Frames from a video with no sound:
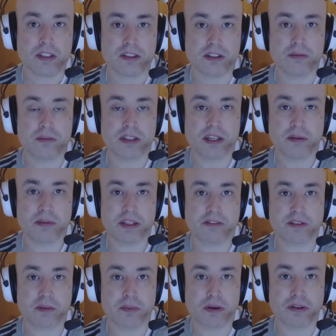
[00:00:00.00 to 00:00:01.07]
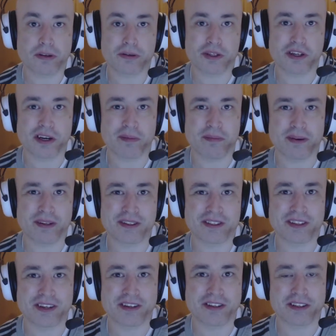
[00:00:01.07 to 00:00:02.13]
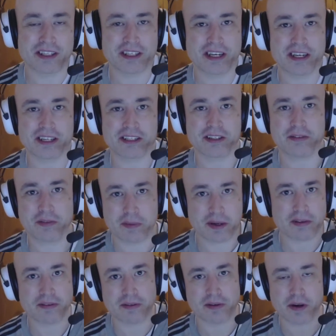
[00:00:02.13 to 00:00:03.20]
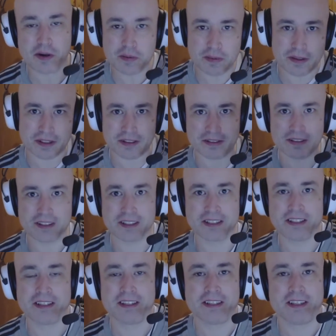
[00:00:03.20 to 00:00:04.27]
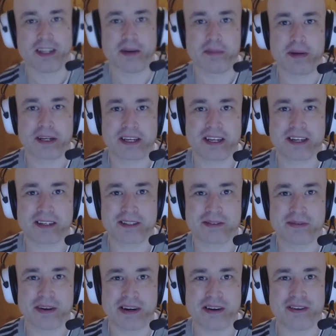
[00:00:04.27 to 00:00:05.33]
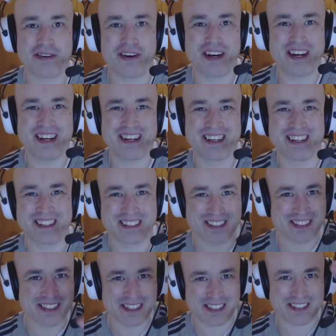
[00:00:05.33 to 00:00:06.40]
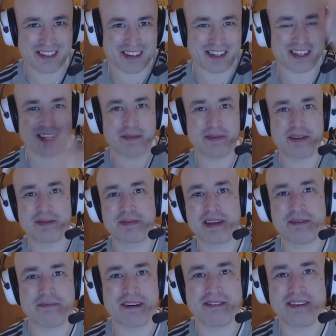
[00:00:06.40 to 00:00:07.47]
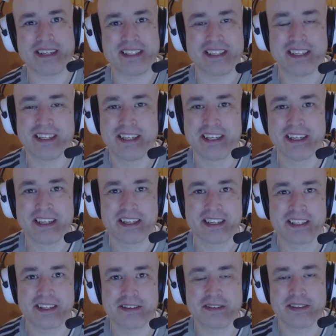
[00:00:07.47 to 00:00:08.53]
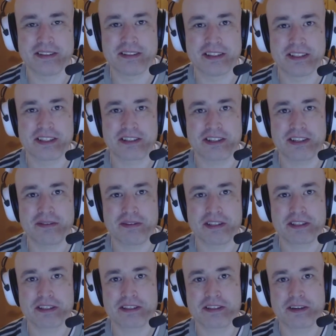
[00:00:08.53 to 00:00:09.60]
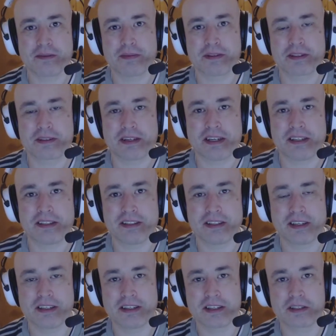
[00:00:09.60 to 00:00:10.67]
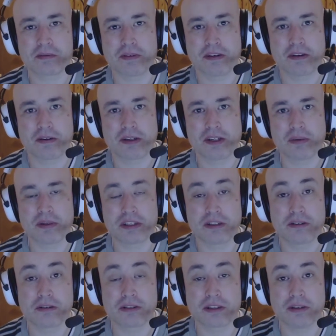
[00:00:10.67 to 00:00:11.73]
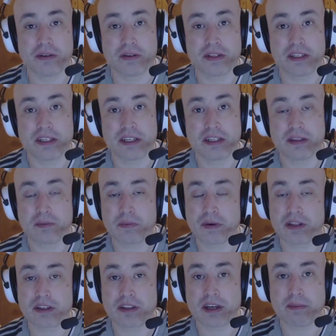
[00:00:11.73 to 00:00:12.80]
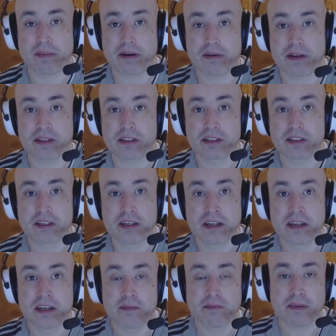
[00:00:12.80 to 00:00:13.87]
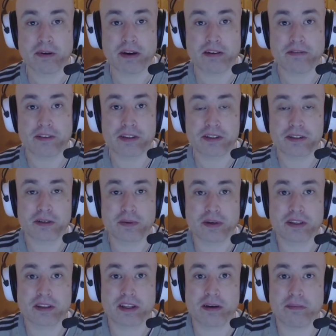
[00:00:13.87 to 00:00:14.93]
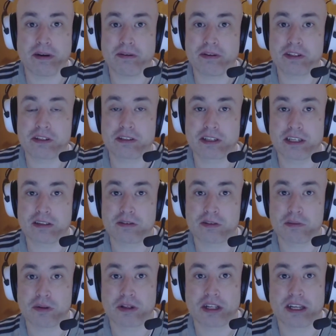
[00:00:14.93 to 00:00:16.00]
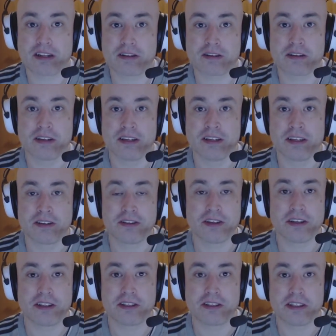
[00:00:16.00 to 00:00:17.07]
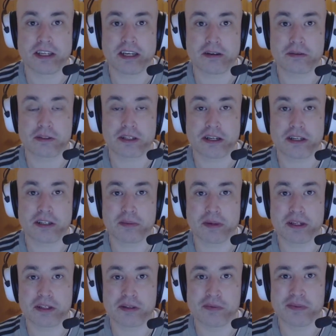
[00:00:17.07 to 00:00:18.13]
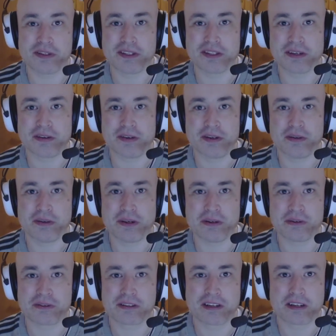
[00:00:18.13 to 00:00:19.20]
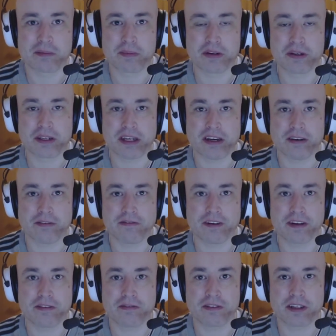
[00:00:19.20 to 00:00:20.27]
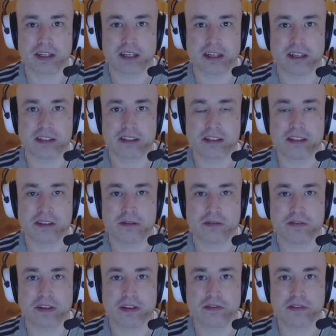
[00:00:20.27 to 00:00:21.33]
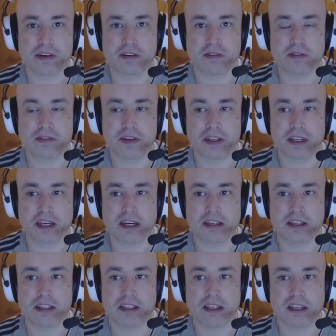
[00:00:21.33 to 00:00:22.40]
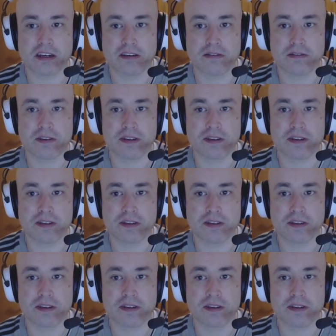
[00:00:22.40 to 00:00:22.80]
sometimes you have to put those crampons on and get yourself a bit of a rope and a pickaxe or whatever, and start climbing up that mountain, you know, and trying to reach the top. And that's what, you know, we should all do. And whether that mountain's Mount Everest or whether that mountain's just a little small hill that you can see outside your bedroom window, who knows? Like, but yeah, fight for it, guys. You know, fight for everything you can in your life